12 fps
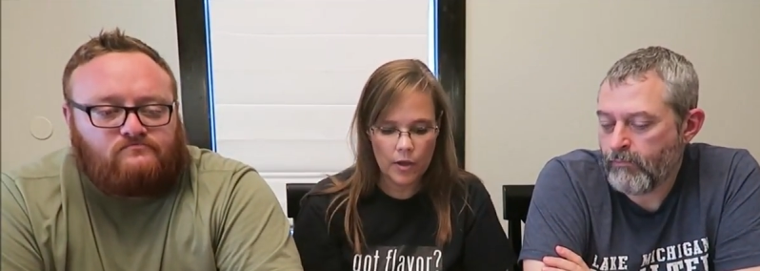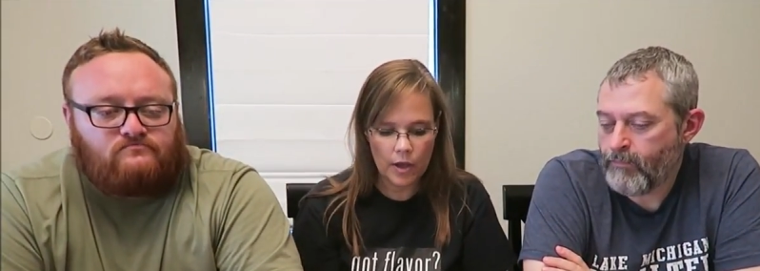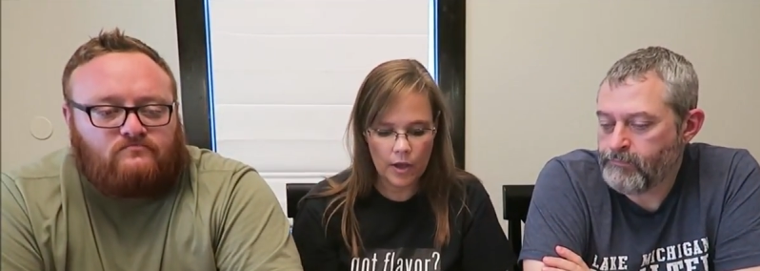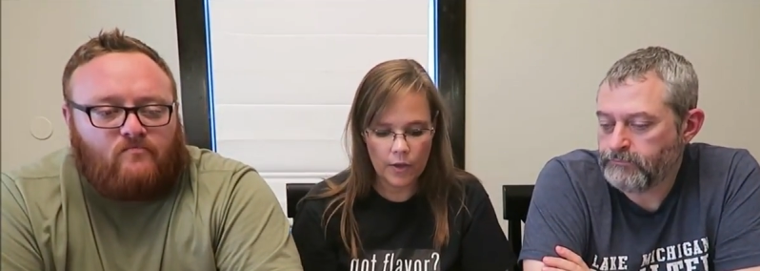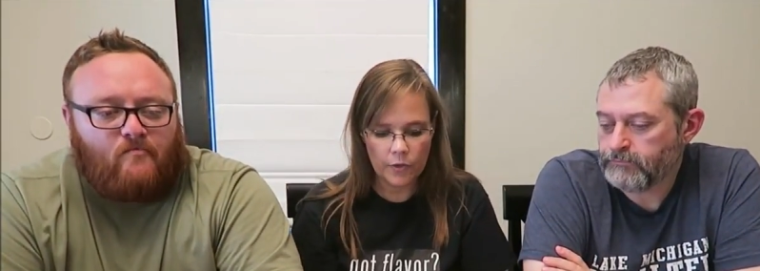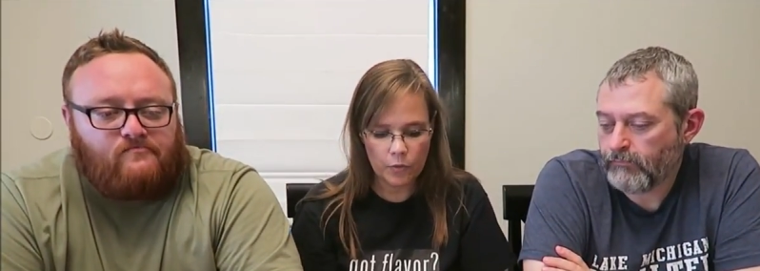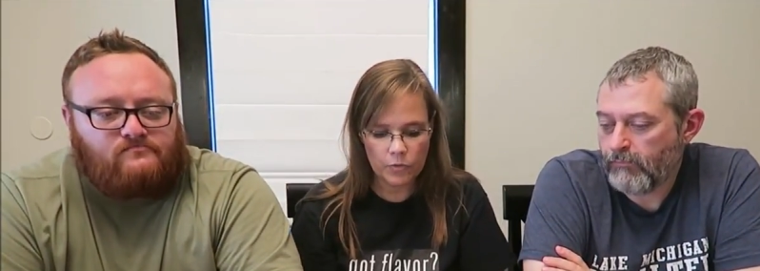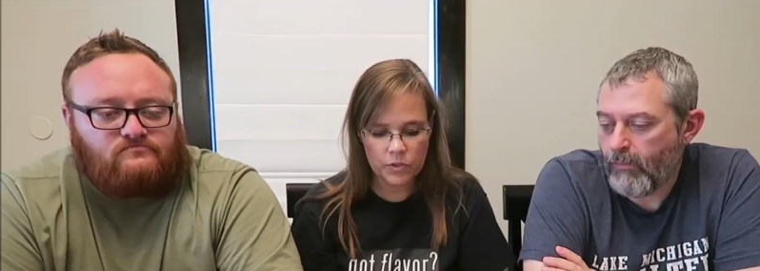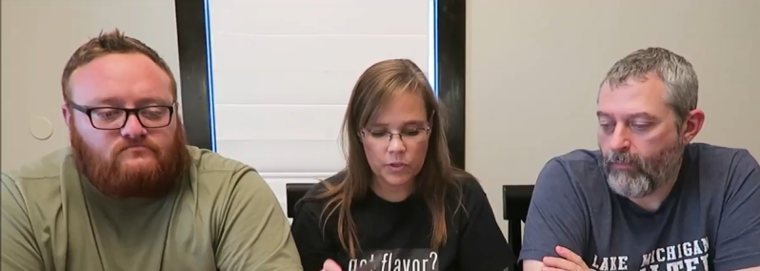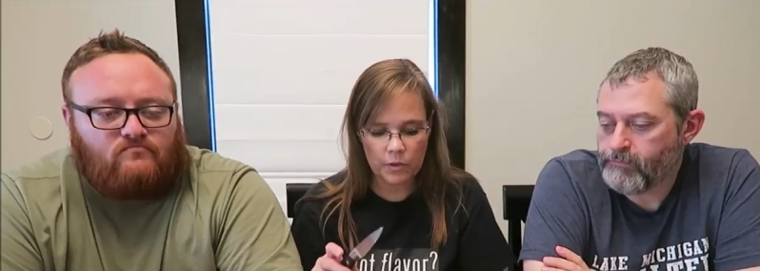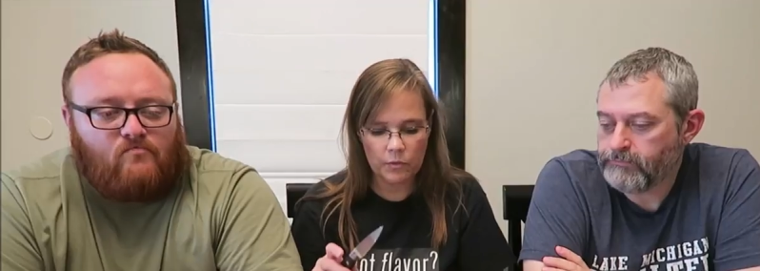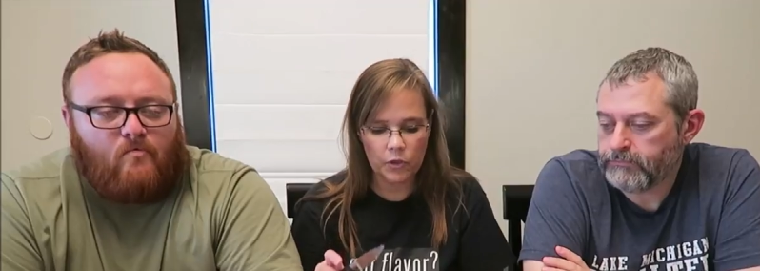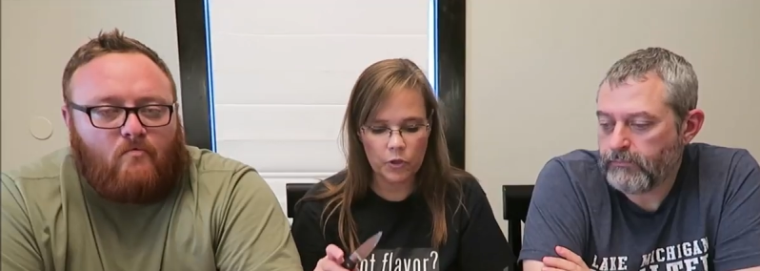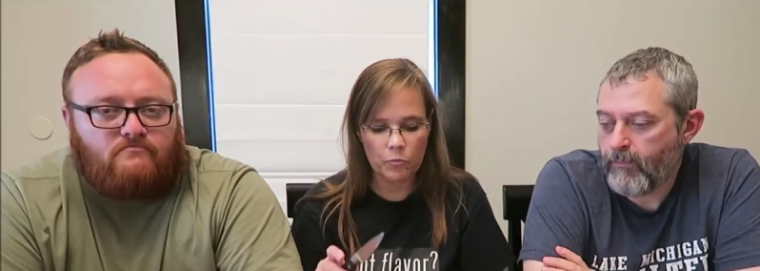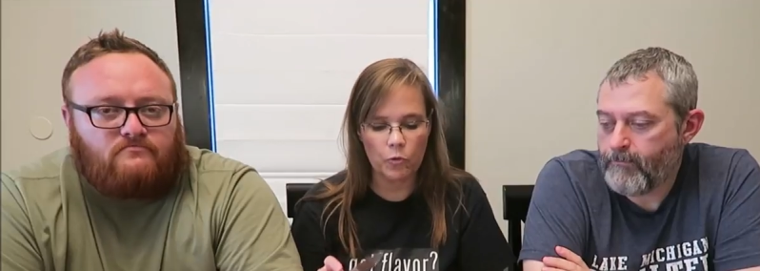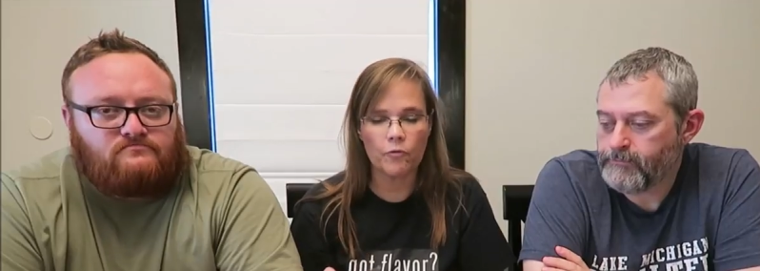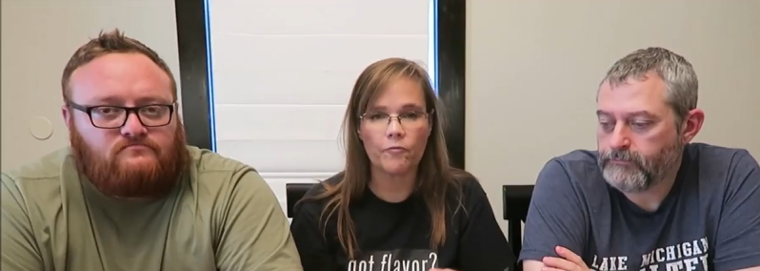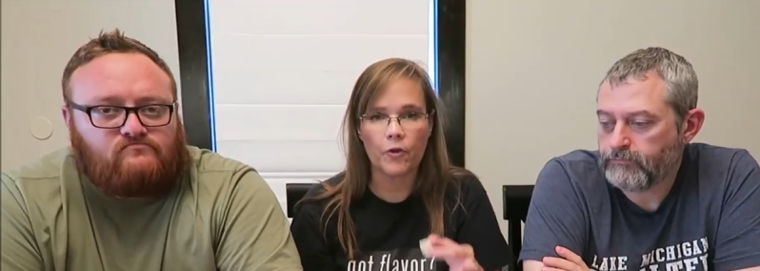Speaker 1: Uh, there was a little
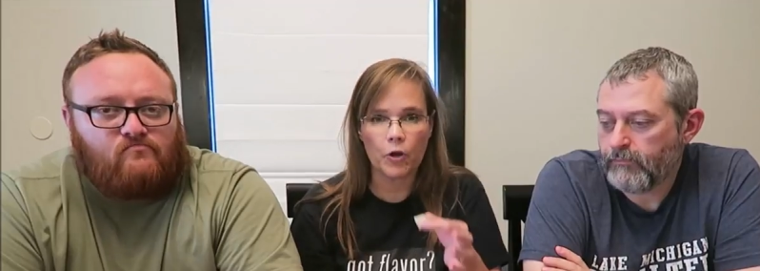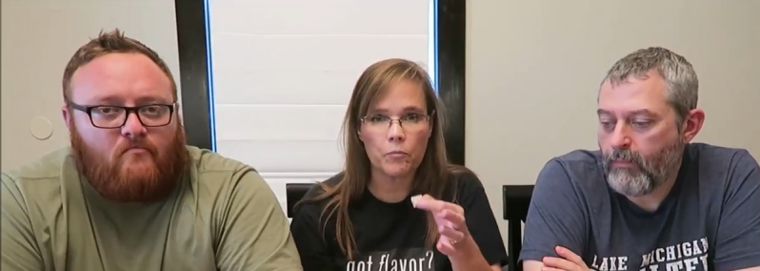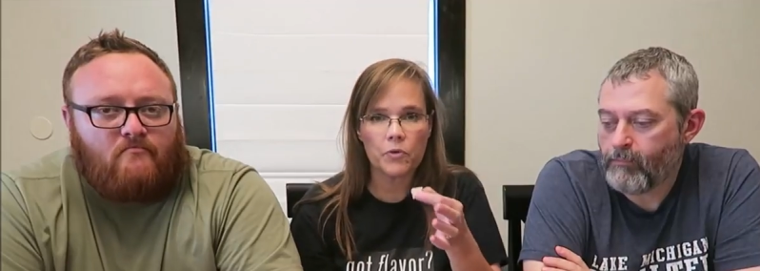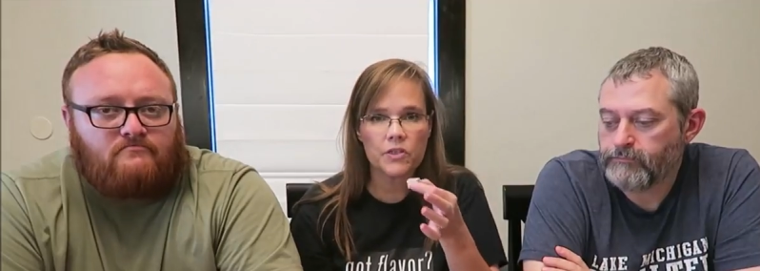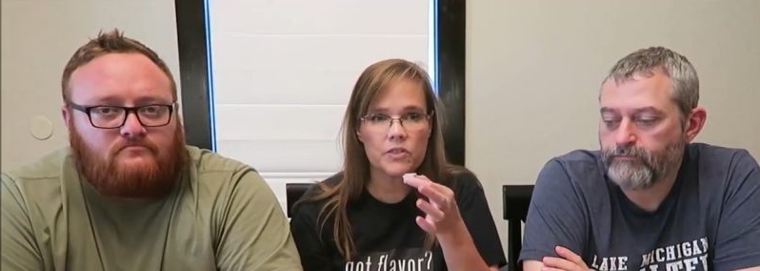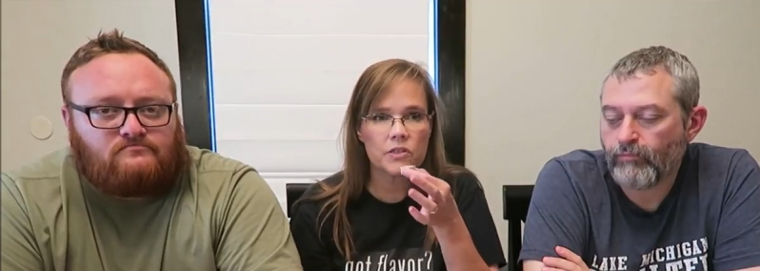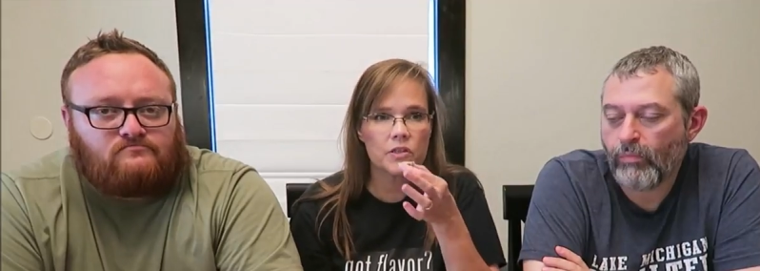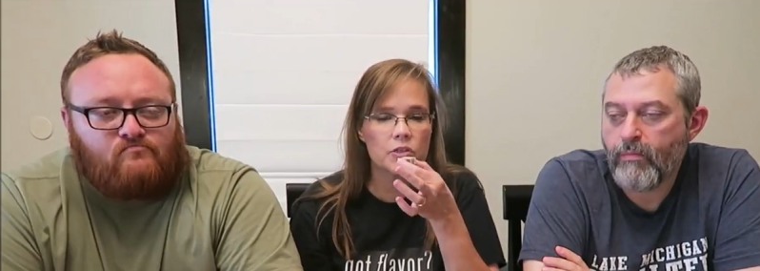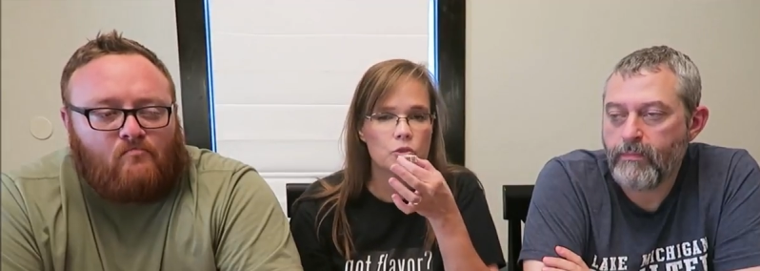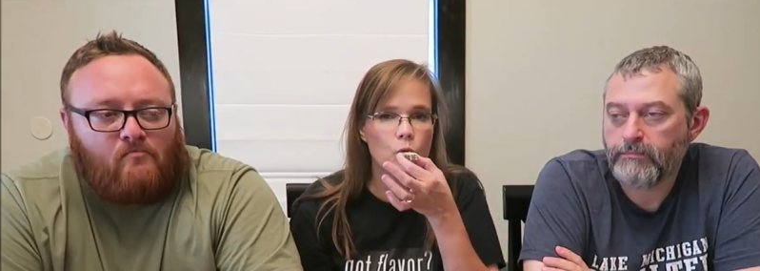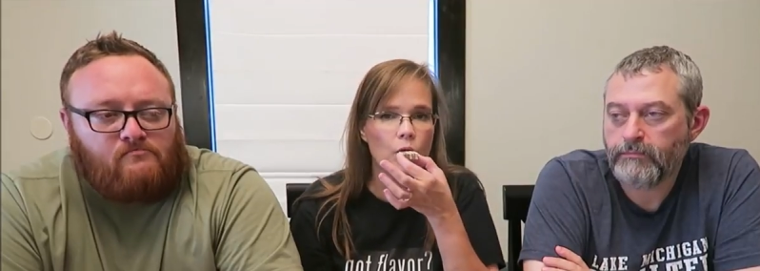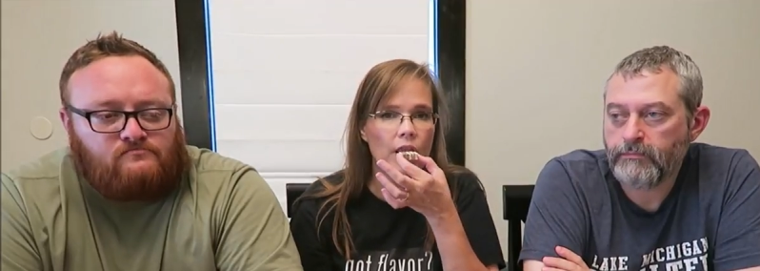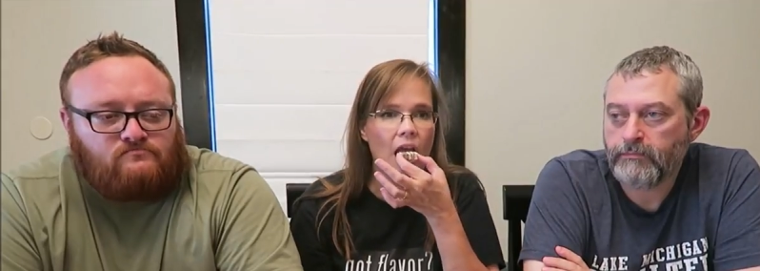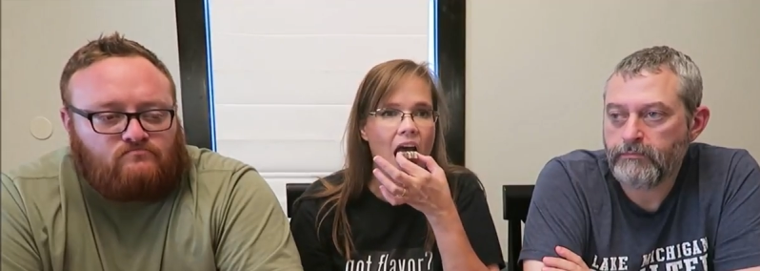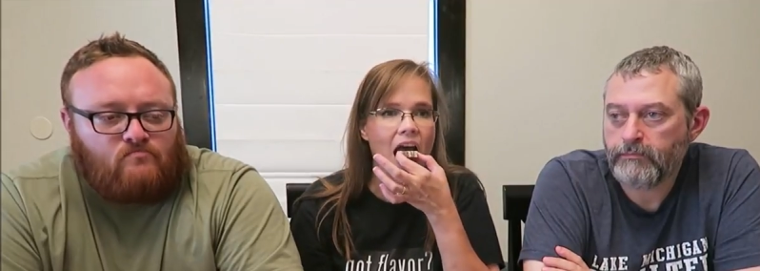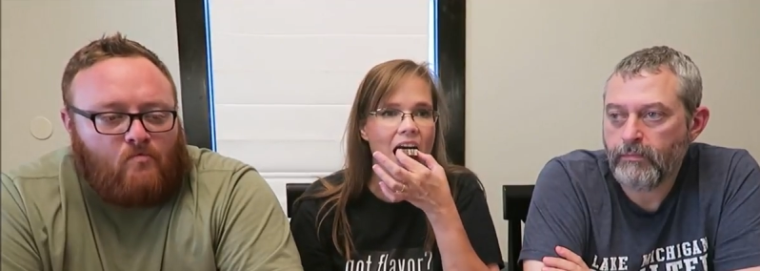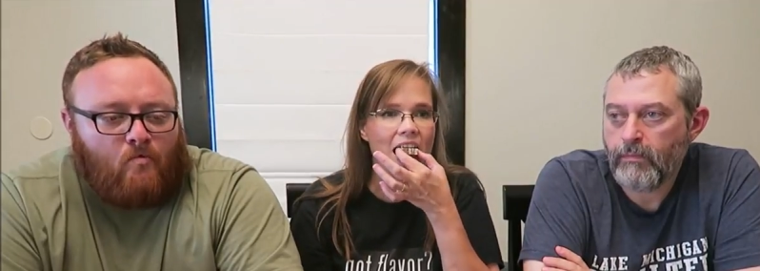more firmness to this one.